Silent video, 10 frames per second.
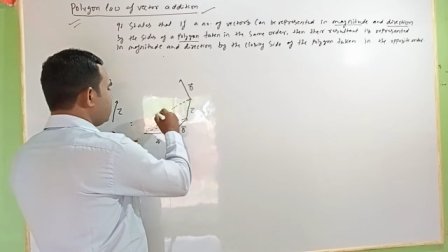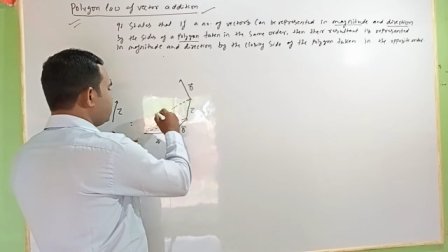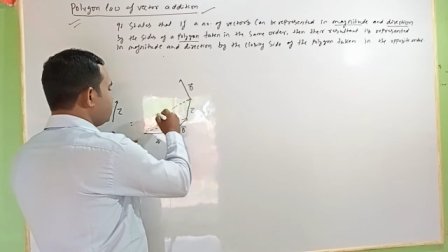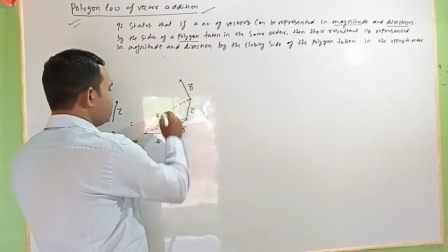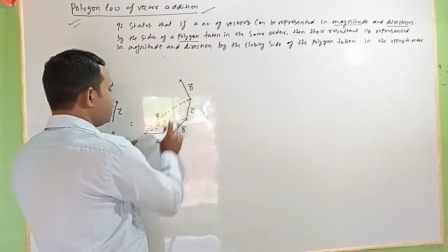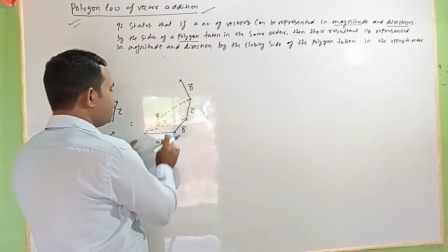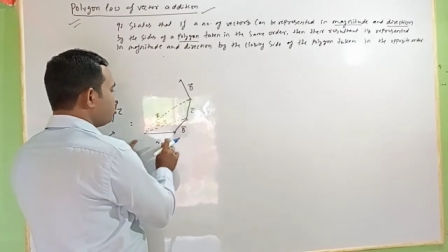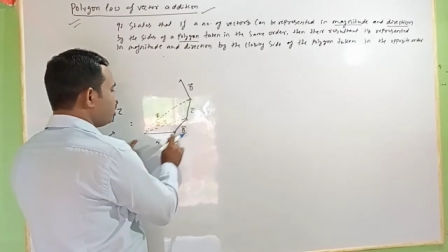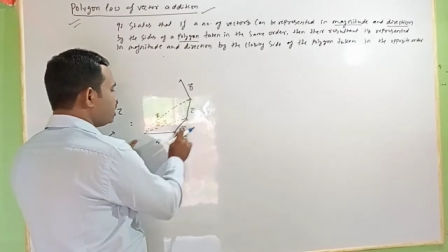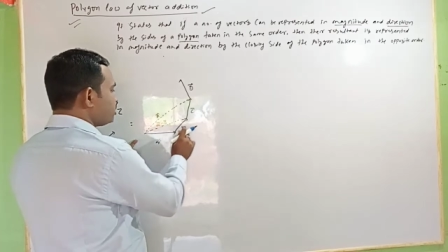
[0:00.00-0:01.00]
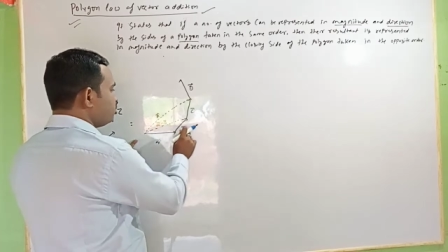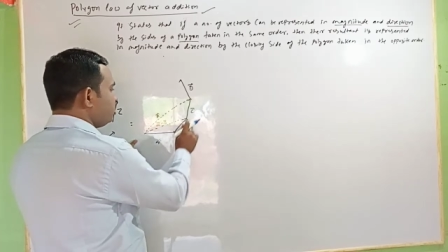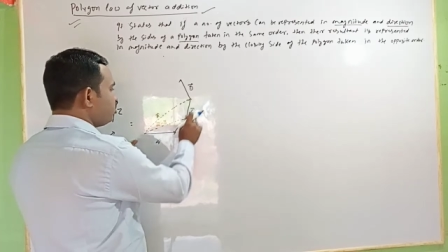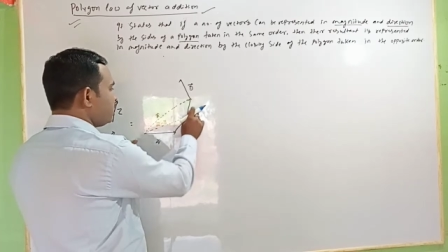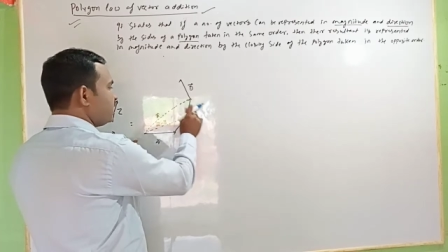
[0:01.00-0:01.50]
a plus
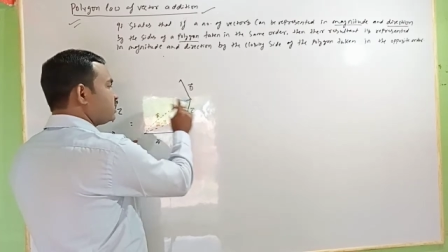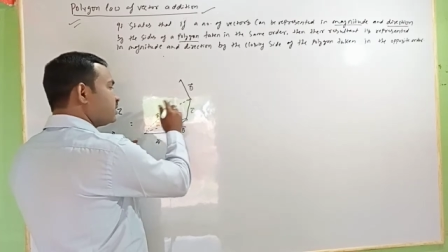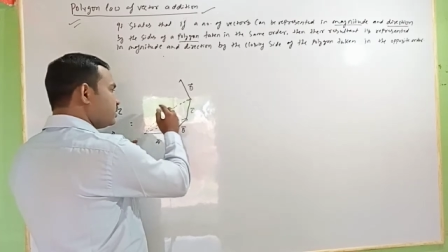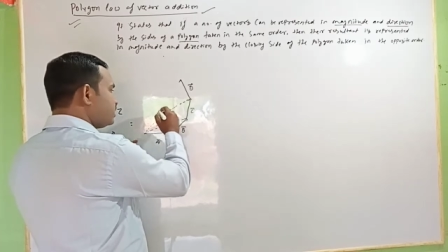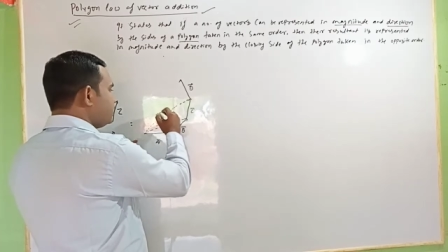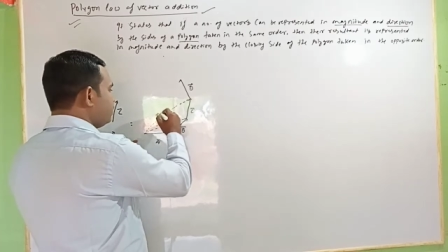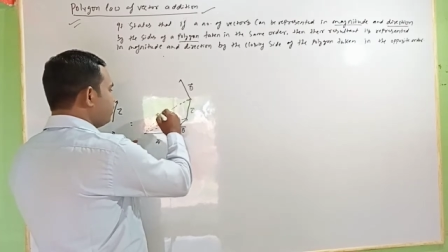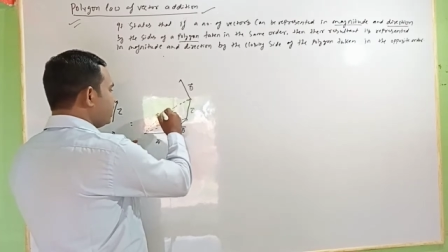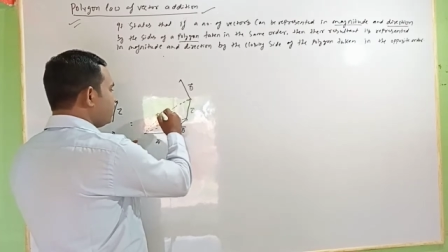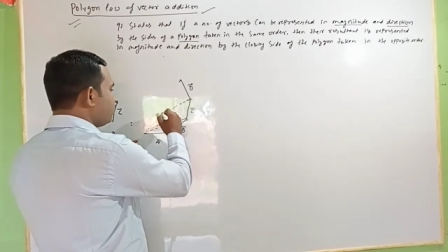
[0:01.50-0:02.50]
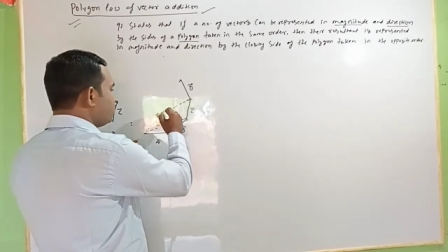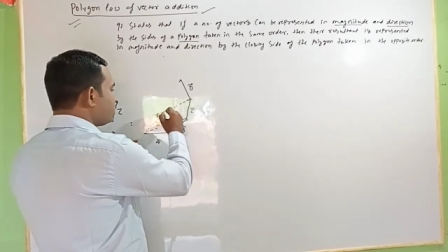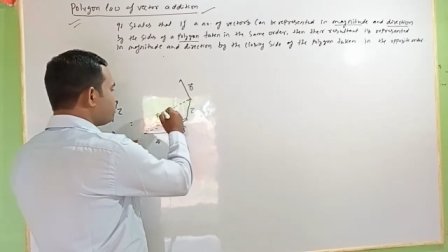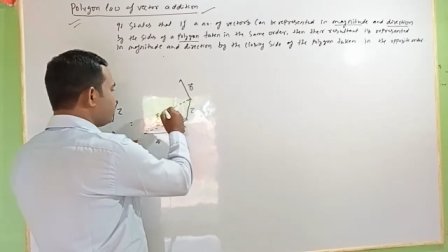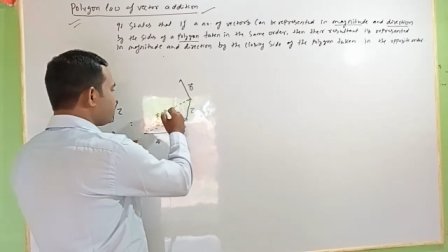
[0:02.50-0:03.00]
b plus c. Very good.
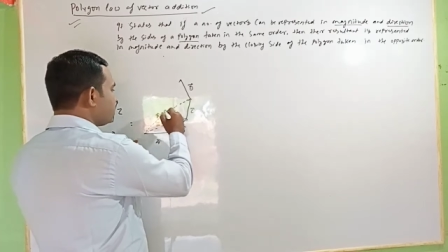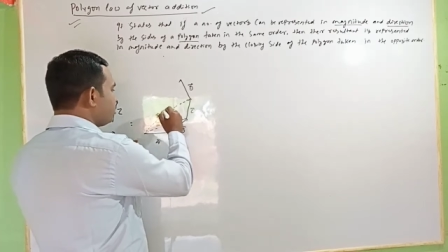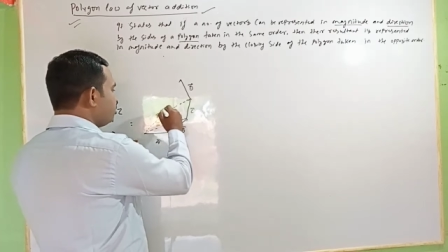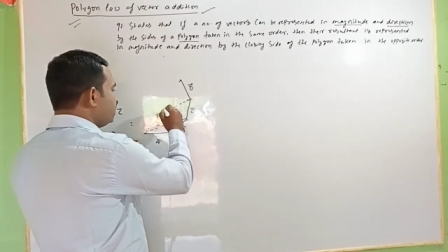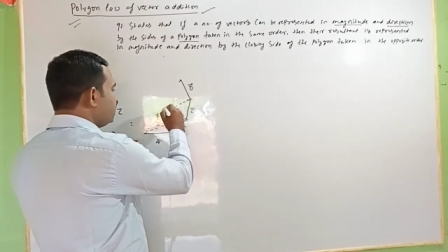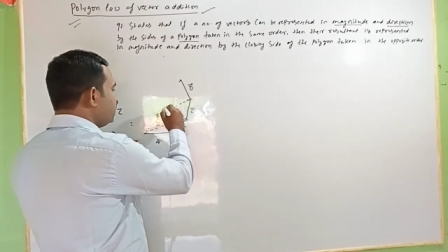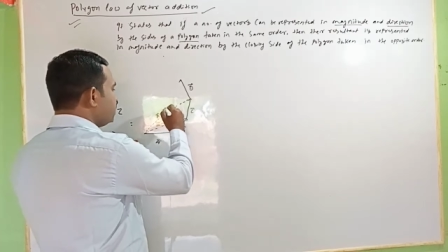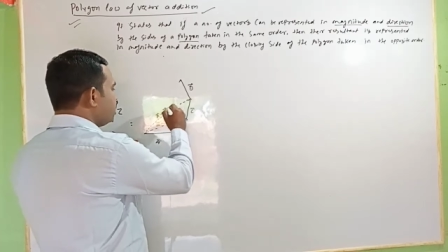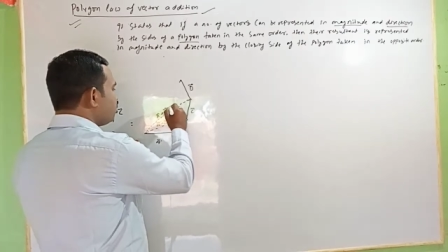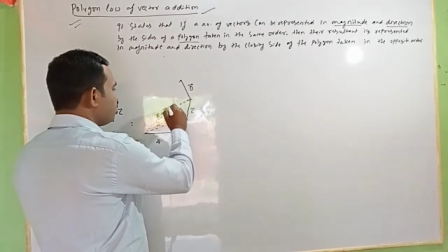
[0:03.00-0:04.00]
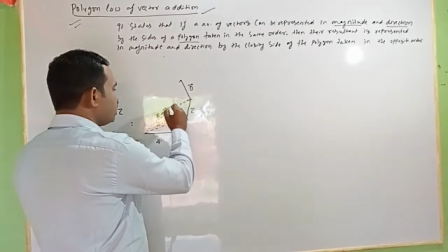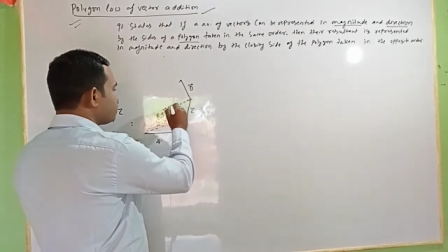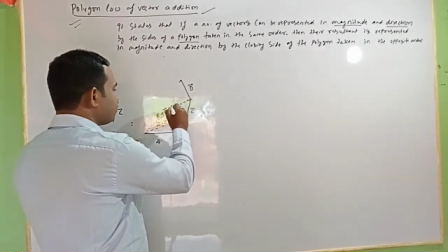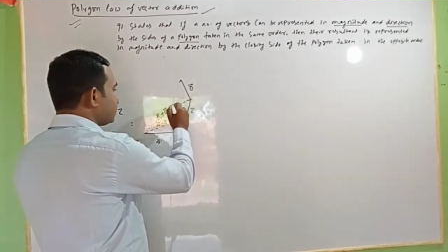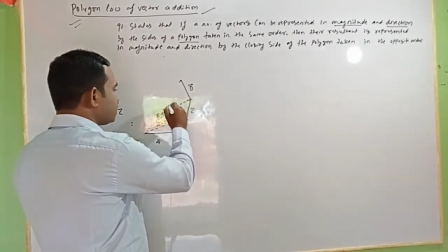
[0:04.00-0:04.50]
Vector b
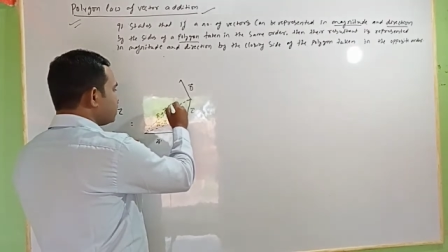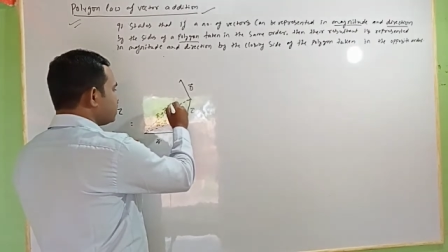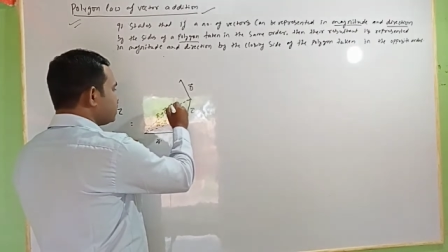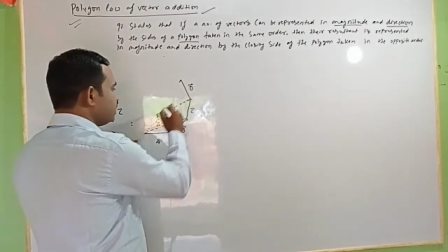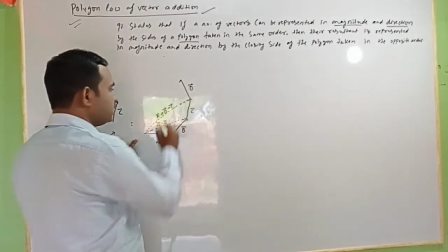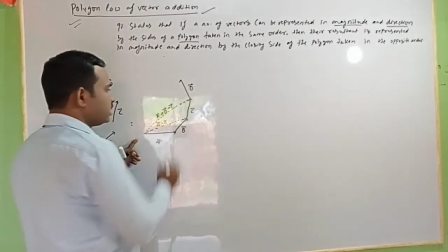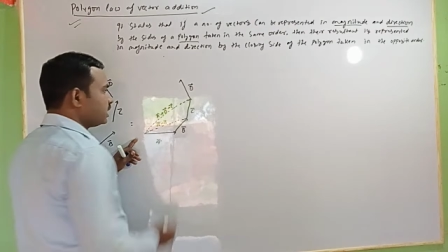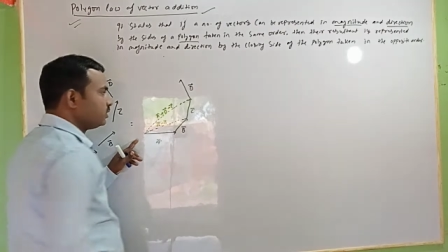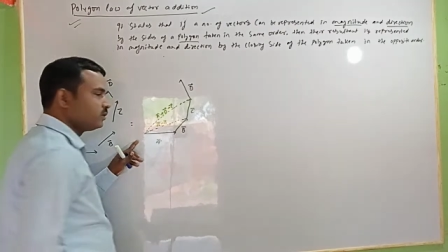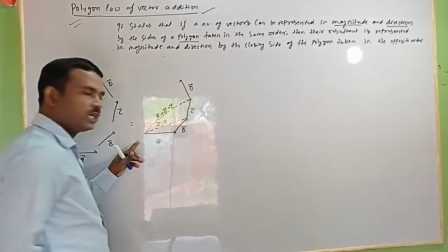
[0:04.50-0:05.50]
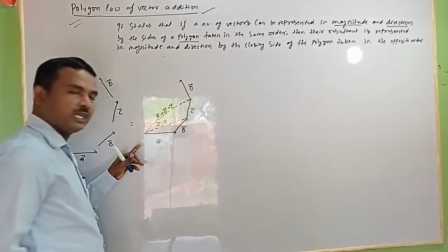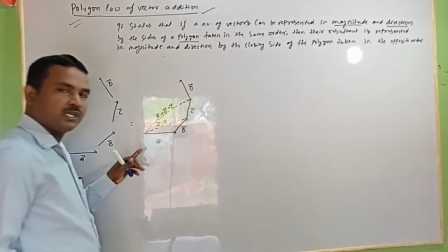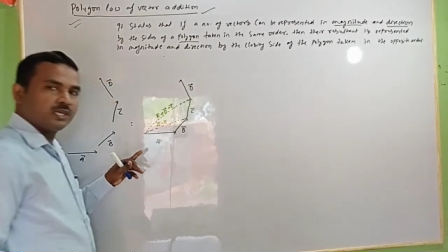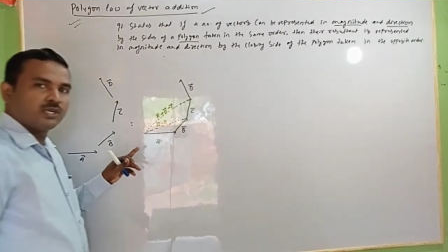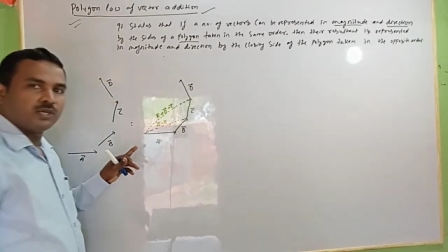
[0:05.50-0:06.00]
plus vector c. Can you
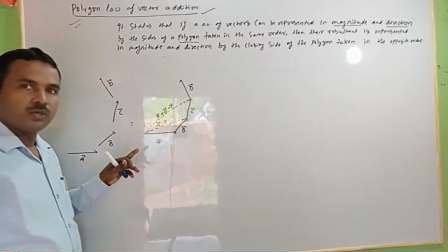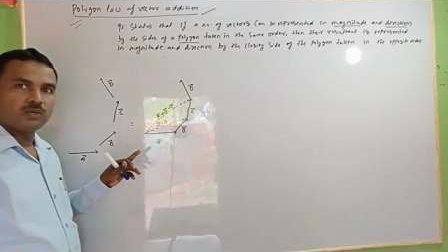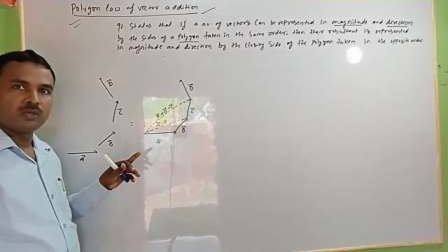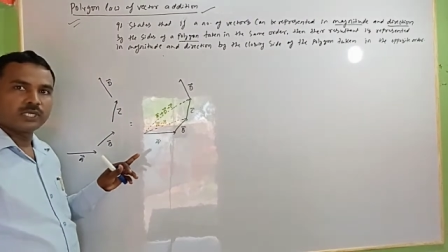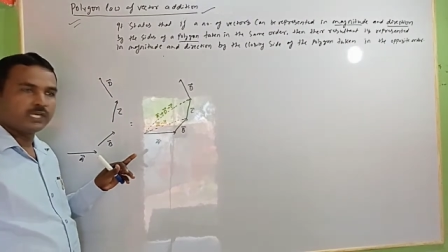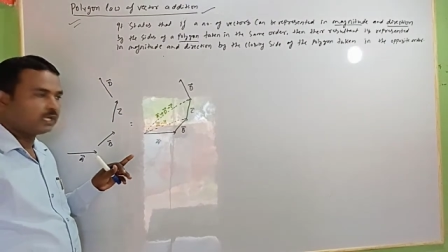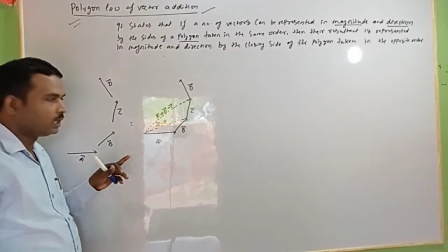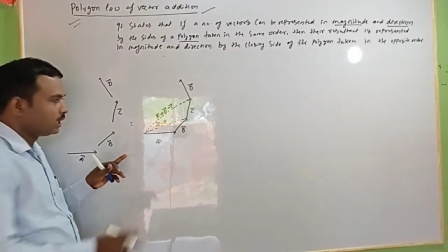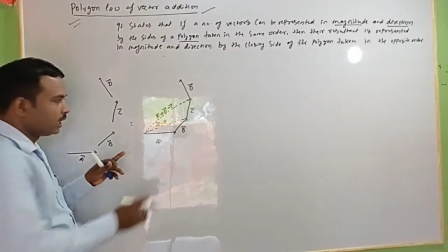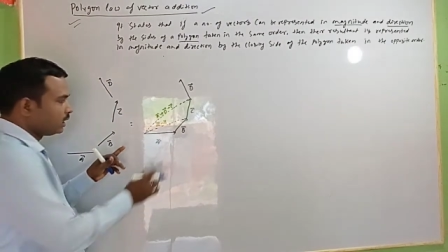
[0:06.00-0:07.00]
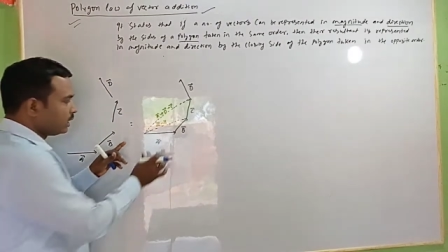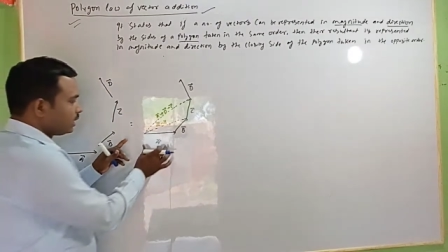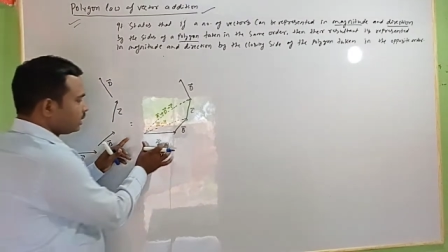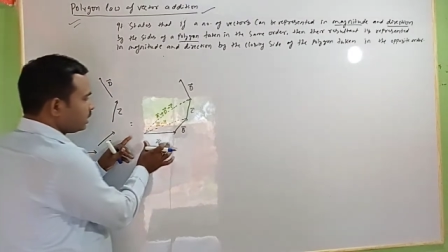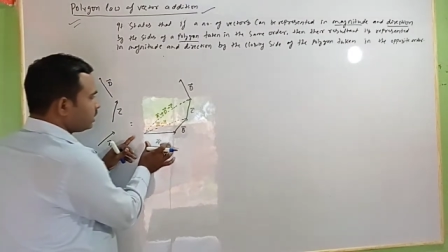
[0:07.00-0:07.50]
write? Okay, and
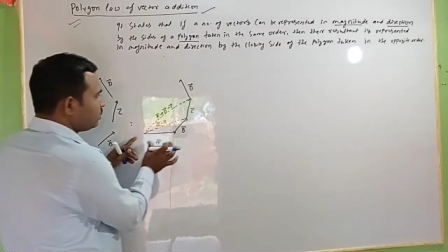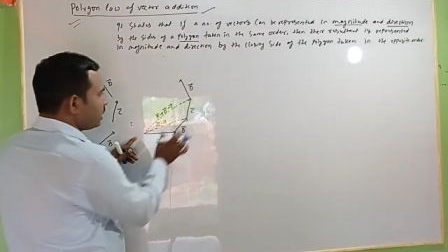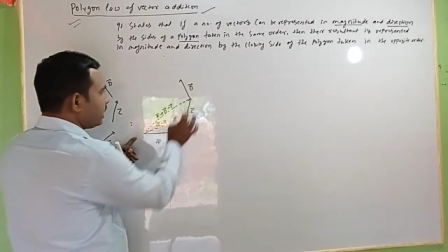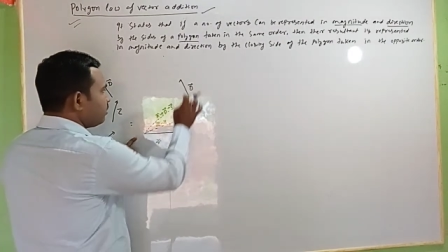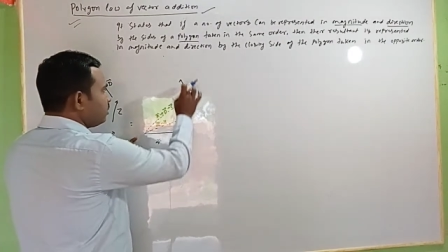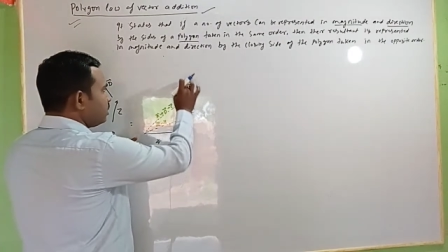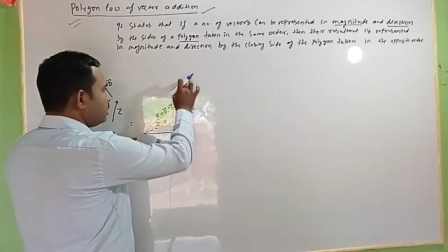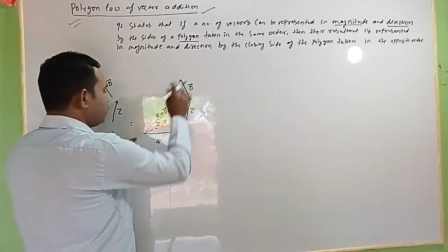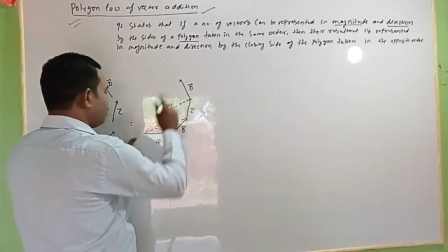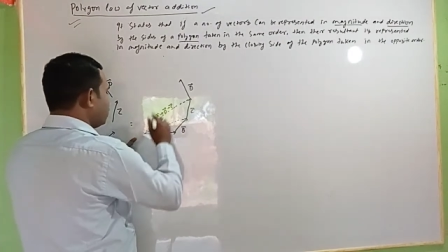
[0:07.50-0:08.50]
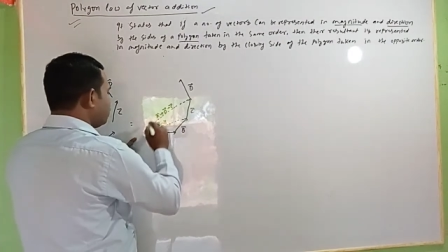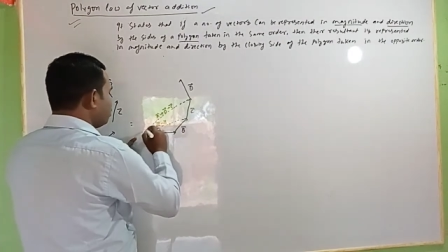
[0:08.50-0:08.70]
another you have one